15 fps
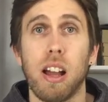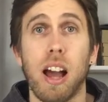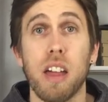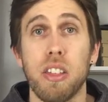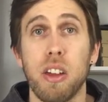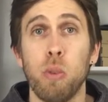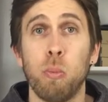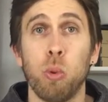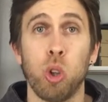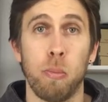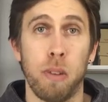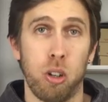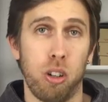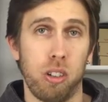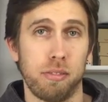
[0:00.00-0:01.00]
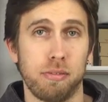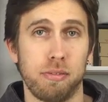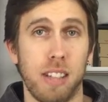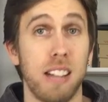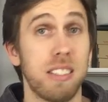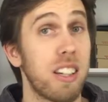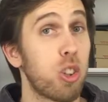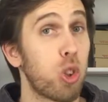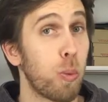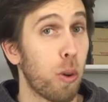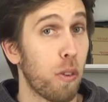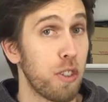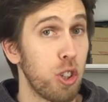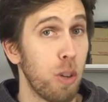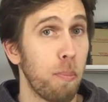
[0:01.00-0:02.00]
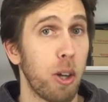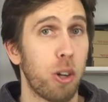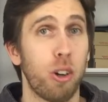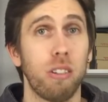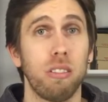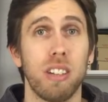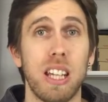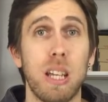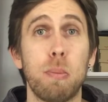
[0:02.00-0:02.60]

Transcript: Make the world better, make your profession better,